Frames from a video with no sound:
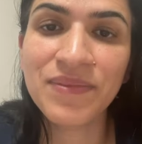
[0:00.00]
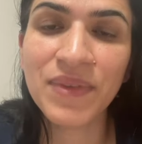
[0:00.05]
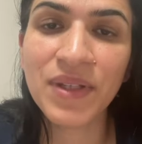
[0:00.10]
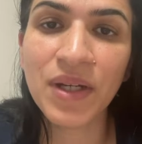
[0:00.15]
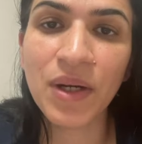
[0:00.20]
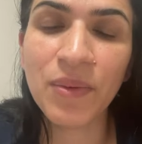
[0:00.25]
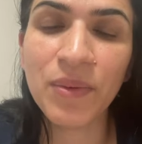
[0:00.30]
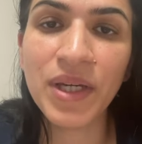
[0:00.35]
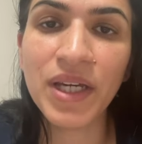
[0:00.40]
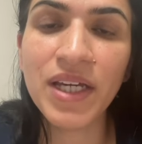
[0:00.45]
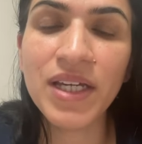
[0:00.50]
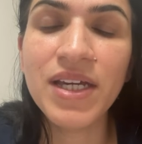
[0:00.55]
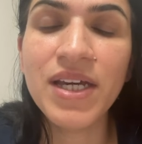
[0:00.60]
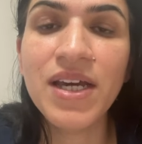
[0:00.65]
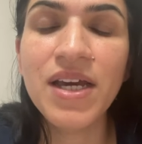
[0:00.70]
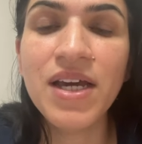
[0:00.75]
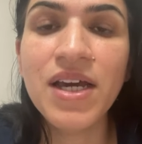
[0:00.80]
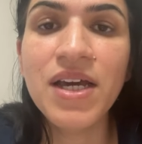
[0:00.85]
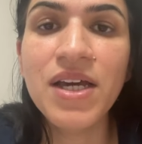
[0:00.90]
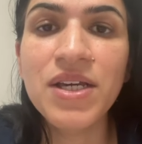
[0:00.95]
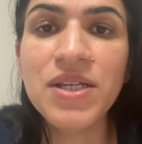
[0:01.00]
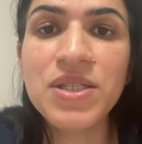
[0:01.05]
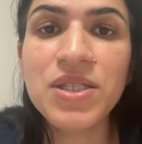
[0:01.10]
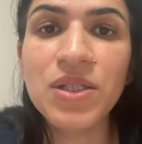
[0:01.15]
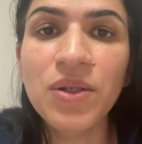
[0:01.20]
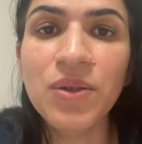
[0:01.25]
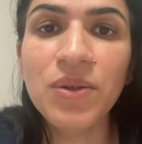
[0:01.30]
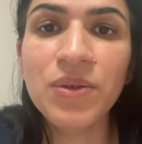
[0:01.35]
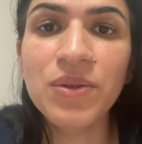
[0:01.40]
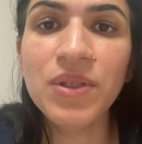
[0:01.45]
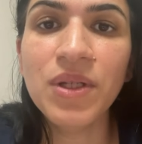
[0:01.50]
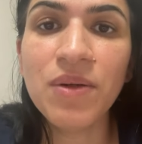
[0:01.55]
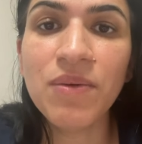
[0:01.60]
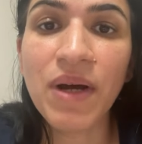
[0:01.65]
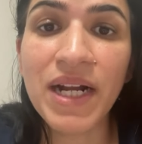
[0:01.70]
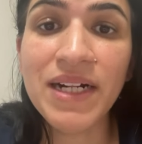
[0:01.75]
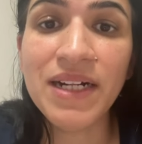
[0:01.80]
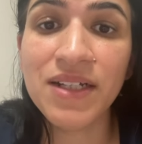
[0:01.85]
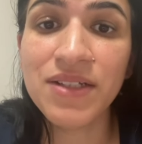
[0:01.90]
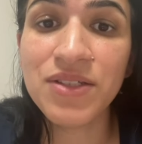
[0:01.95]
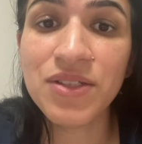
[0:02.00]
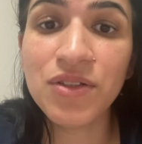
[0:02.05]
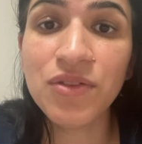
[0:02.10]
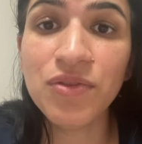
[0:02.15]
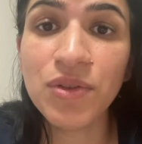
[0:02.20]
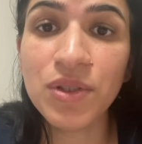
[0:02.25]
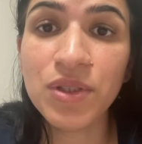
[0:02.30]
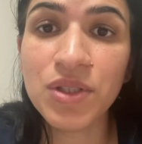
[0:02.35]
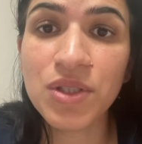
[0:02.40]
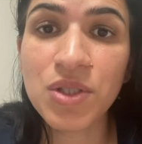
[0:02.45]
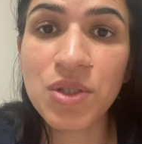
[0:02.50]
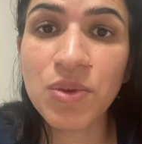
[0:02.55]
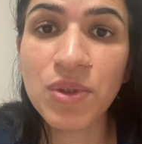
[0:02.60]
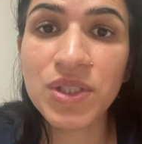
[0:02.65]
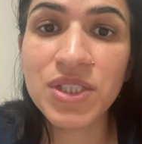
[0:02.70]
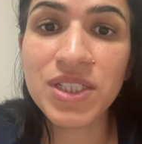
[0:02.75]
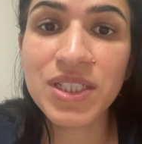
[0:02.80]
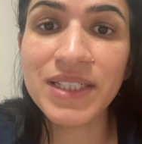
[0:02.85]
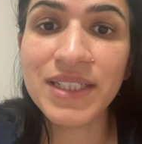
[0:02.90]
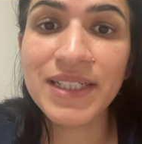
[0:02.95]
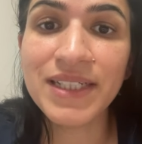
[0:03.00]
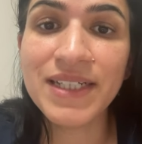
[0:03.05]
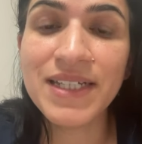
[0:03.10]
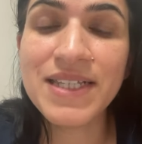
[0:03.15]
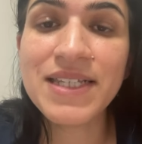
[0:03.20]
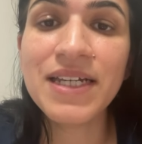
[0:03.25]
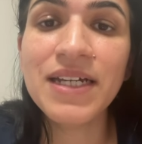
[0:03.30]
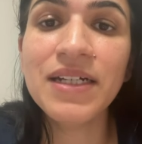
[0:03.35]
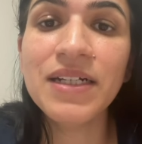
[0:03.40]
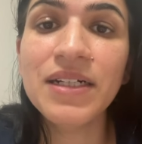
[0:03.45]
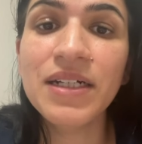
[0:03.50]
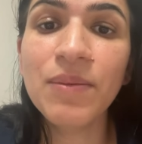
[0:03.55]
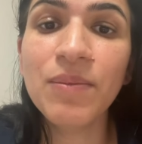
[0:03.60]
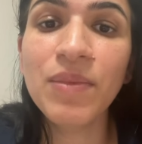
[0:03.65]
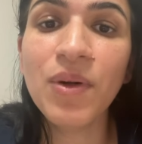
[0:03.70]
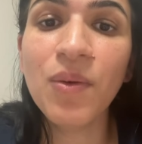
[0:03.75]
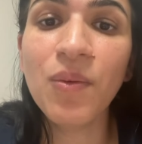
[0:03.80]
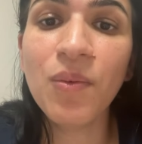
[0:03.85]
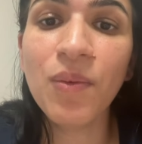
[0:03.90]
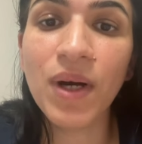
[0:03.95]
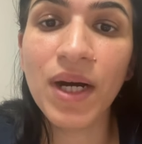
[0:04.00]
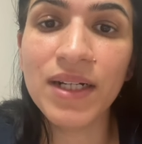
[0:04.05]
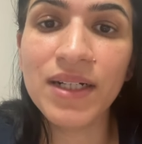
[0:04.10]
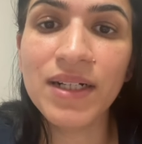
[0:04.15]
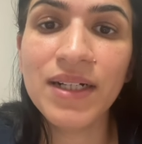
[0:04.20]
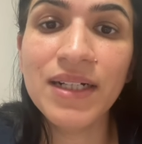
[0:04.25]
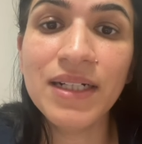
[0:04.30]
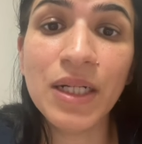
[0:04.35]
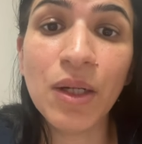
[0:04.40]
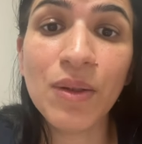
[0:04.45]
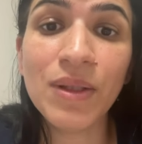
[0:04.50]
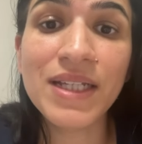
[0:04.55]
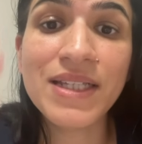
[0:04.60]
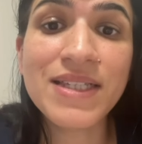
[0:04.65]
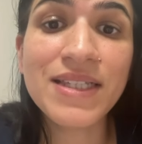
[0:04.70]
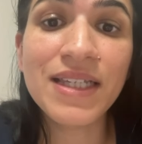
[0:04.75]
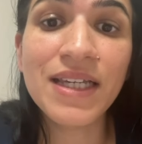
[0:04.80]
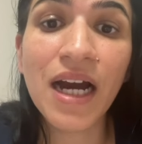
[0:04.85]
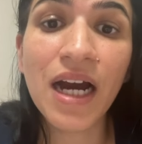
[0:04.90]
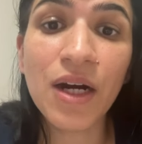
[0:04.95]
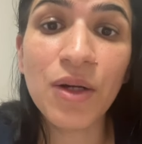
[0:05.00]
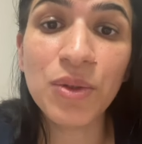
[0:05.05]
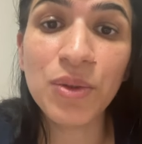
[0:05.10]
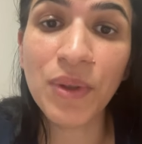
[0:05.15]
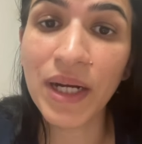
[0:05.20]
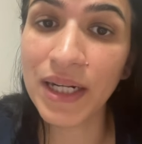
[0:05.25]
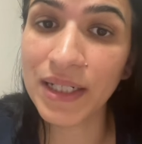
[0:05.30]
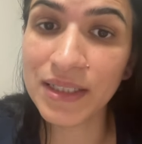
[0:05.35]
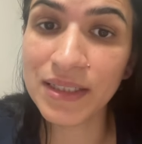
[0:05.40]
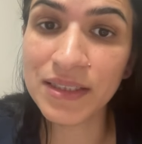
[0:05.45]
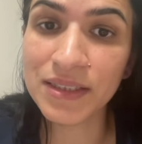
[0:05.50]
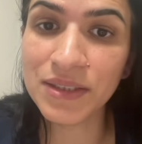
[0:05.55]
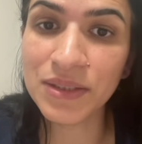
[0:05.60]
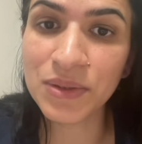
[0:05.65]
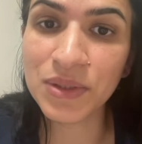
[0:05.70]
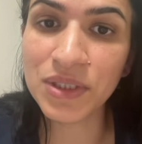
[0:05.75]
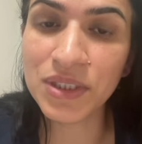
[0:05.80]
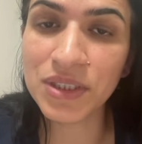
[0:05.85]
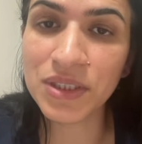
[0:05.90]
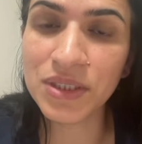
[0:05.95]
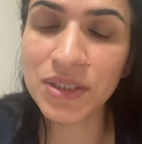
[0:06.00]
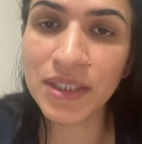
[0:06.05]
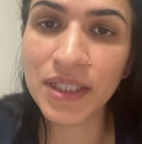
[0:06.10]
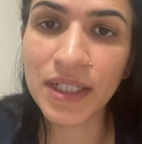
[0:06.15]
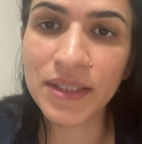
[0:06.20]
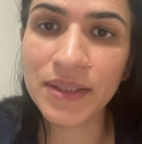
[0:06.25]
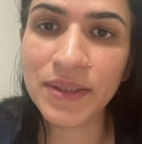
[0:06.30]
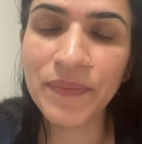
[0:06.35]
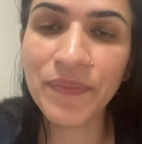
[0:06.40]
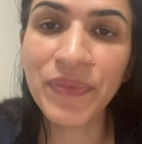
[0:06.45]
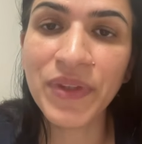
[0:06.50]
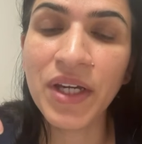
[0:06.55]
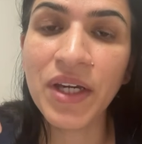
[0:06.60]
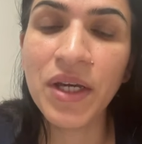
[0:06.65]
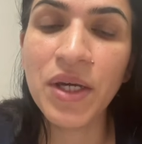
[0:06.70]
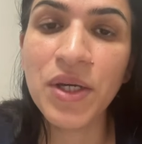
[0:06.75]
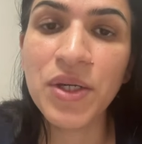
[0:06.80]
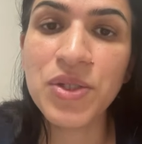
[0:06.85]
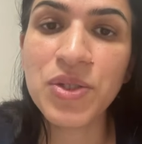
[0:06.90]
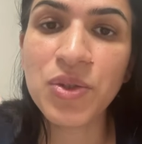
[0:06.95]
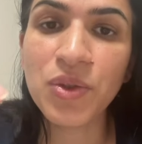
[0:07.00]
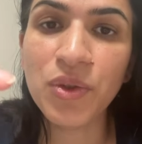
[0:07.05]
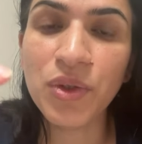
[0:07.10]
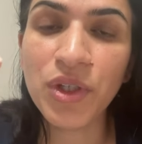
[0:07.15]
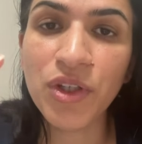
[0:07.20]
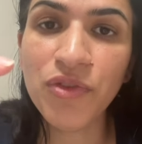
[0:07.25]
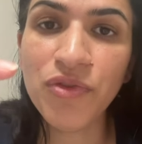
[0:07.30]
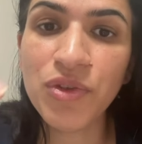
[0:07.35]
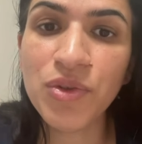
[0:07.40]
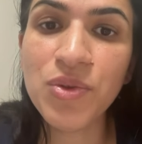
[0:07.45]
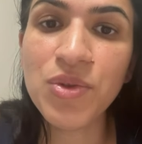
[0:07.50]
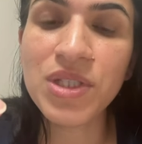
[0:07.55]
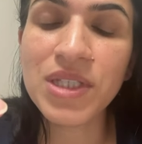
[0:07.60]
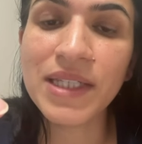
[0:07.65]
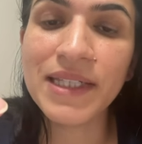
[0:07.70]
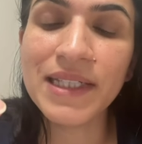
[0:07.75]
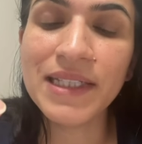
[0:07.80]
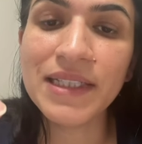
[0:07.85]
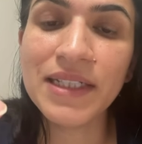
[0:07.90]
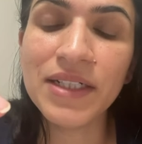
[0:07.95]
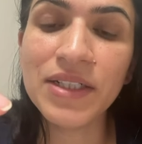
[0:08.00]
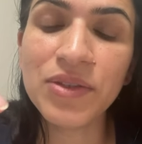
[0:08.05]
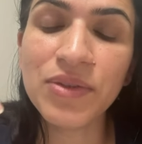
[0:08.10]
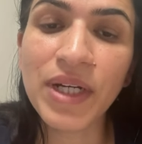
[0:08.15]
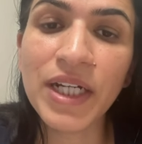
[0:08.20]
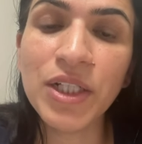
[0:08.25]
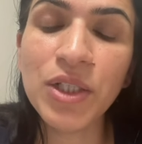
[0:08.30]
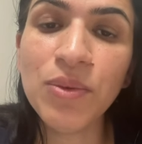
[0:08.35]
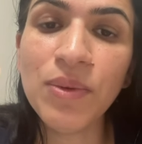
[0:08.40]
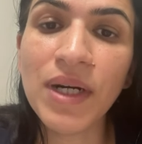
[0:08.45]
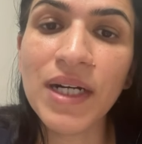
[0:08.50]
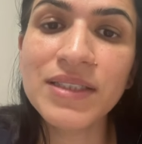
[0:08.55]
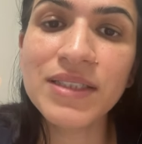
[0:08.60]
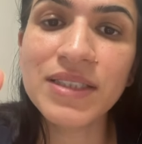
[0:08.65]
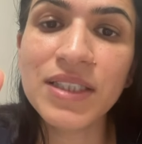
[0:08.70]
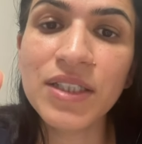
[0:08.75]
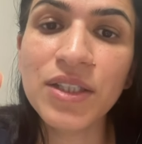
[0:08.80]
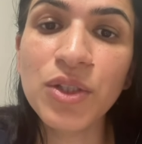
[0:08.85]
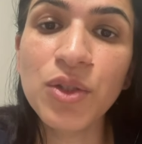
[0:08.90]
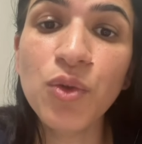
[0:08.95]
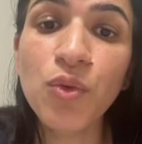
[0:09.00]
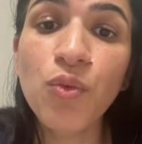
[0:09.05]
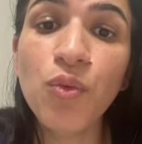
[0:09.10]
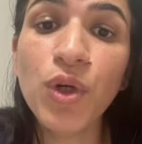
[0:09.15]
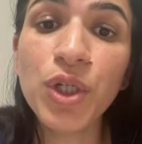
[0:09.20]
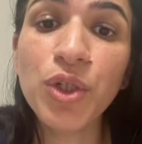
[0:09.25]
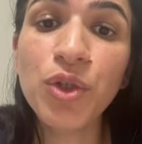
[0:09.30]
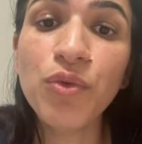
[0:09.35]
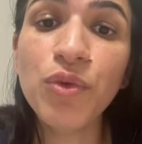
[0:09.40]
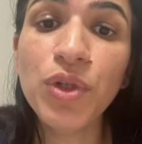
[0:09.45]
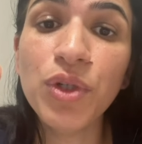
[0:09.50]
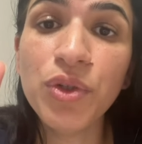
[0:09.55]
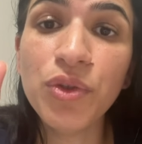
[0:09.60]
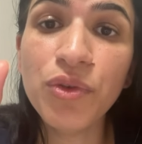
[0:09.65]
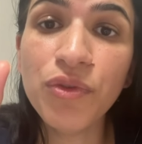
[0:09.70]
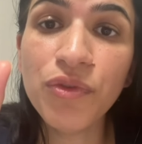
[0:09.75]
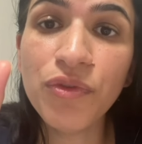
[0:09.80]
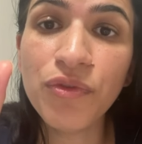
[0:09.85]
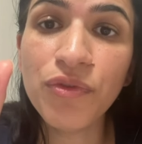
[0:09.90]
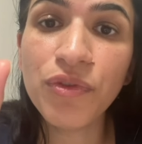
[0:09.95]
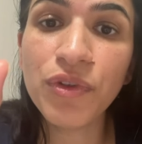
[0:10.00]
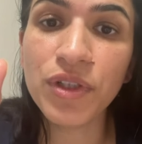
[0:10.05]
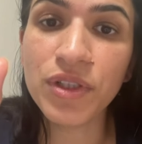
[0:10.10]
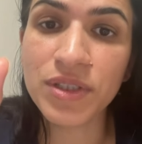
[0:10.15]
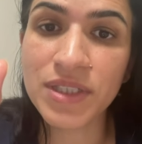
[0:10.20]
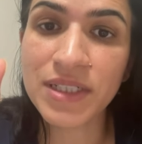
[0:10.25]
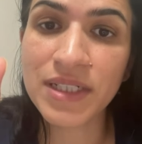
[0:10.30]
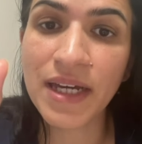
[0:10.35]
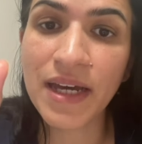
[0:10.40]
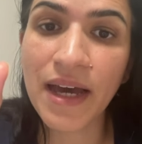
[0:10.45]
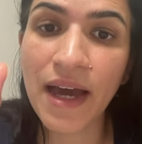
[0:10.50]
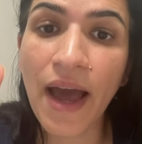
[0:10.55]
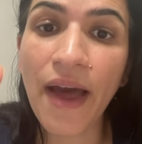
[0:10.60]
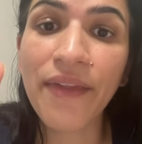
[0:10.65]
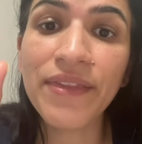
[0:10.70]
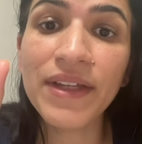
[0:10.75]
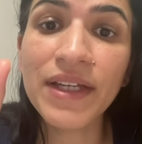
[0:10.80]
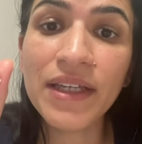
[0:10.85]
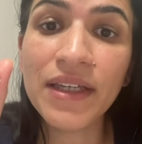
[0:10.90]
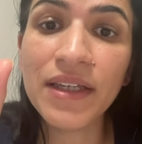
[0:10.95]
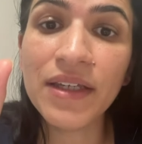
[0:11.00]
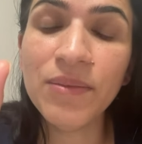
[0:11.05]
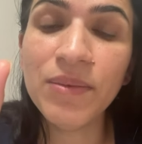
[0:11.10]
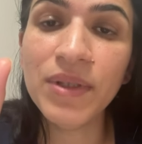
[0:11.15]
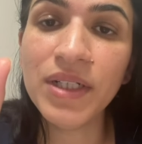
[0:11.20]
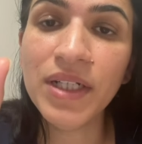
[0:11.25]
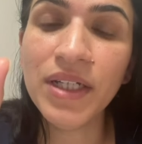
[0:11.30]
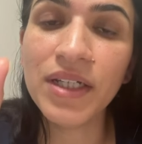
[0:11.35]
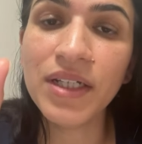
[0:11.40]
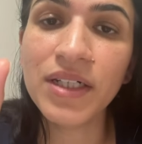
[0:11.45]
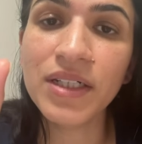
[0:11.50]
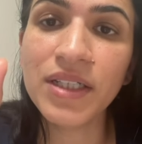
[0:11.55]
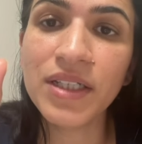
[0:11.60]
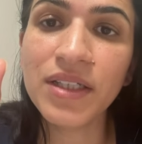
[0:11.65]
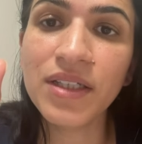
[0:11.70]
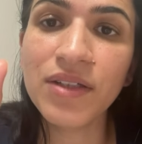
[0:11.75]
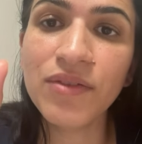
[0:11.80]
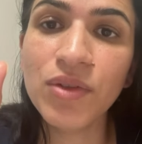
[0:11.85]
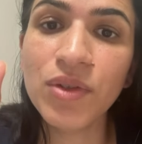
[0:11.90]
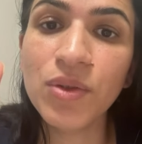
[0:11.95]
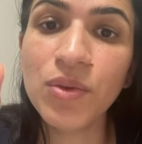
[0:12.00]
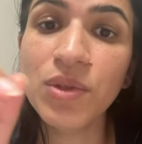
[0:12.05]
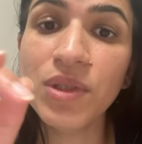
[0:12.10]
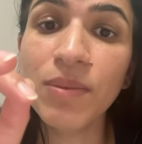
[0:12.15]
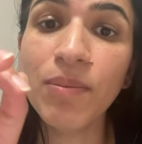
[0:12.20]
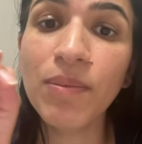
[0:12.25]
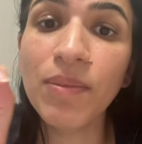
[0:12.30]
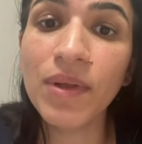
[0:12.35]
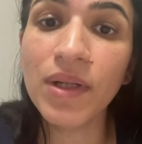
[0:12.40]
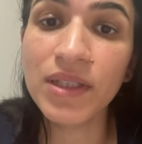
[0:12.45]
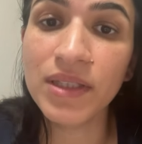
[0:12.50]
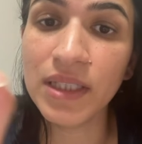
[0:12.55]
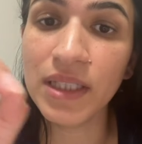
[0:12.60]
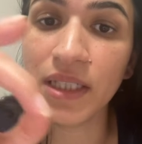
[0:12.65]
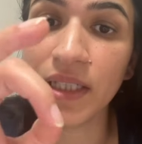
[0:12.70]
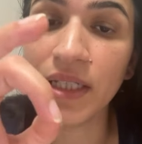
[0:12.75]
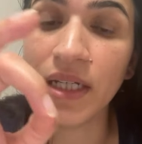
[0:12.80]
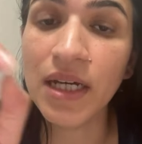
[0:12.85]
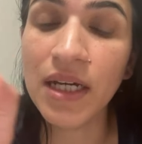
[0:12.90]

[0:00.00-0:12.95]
Okay, so the right answer for this question is number one. Now let's see how to handle this question together. So if you see, they're trying to asking you what you will do first, and the keyword here they give you the